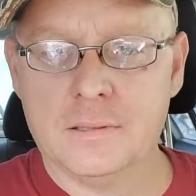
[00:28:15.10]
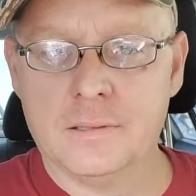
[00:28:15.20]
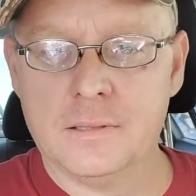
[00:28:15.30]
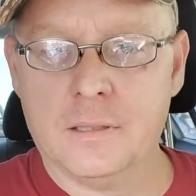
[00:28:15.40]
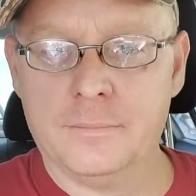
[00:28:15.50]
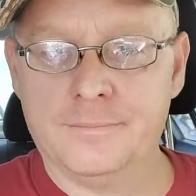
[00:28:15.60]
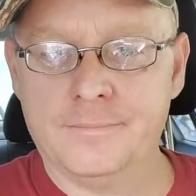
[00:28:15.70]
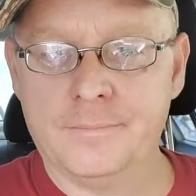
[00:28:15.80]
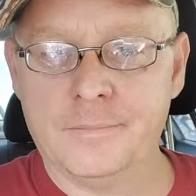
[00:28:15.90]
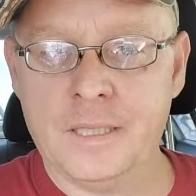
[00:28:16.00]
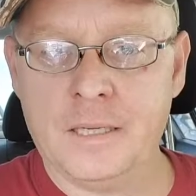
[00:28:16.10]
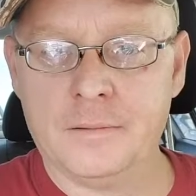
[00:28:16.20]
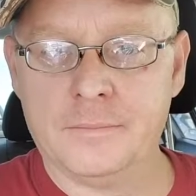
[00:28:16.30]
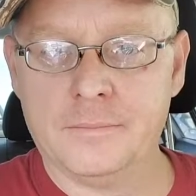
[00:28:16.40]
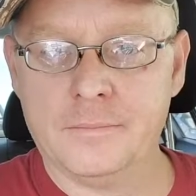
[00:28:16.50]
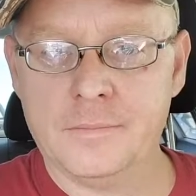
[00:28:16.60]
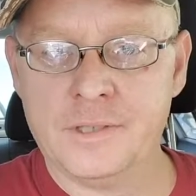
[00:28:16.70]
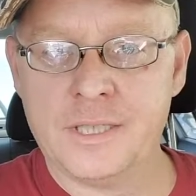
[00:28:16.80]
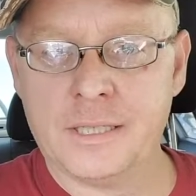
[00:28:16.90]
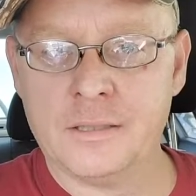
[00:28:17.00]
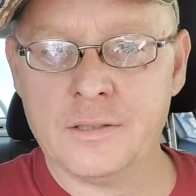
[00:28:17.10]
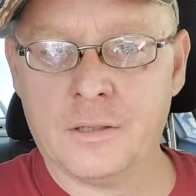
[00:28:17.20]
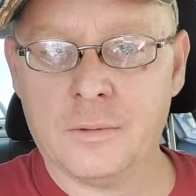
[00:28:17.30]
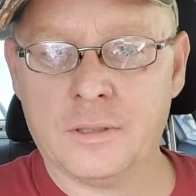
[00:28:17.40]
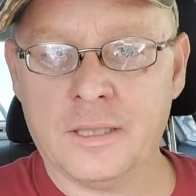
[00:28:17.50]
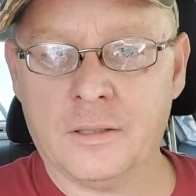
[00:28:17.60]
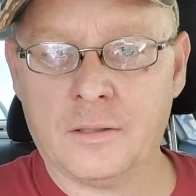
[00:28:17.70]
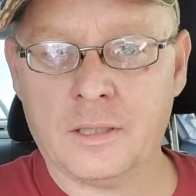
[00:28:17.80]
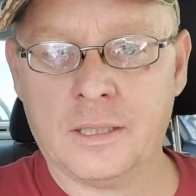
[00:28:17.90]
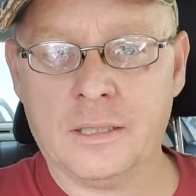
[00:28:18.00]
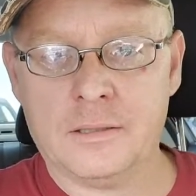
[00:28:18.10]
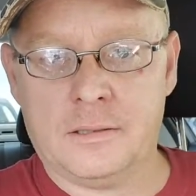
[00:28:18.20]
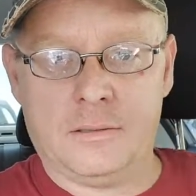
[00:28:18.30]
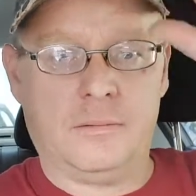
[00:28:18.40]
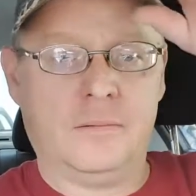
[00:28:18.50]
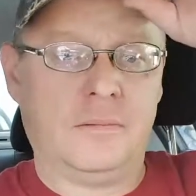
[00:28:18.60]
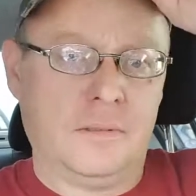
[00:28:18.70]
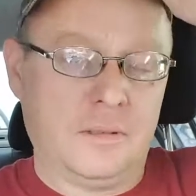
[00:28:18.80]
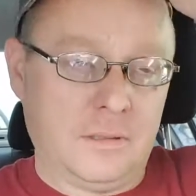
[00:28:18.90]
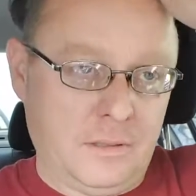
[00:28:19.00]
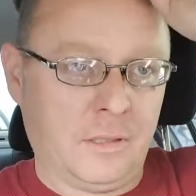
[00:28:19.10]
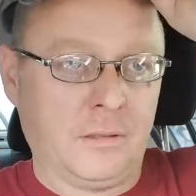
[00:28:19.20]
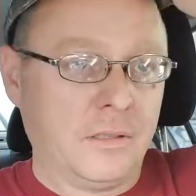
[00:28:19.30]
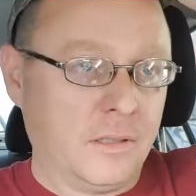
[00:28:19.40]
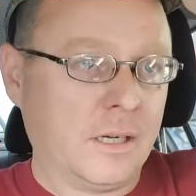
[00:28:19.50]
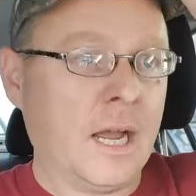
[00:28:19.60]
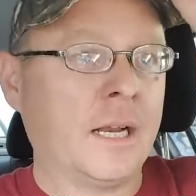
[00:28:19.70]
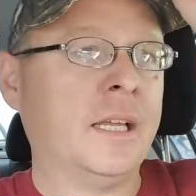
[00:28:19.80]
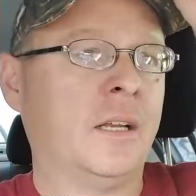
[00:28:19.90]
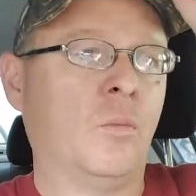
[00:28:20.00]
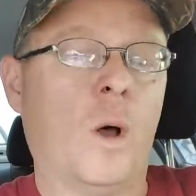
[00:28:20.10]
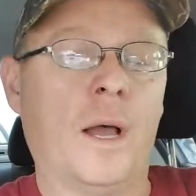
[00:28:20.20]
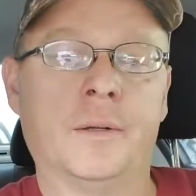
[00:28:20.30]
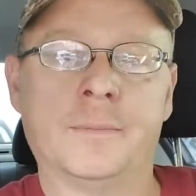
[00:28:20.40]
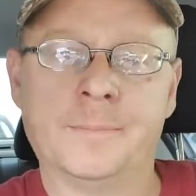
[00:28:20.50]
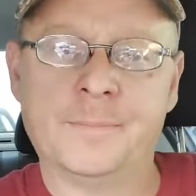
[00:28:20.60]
So, yeah, chickens are what they are, I guess. They're kind of getting wild.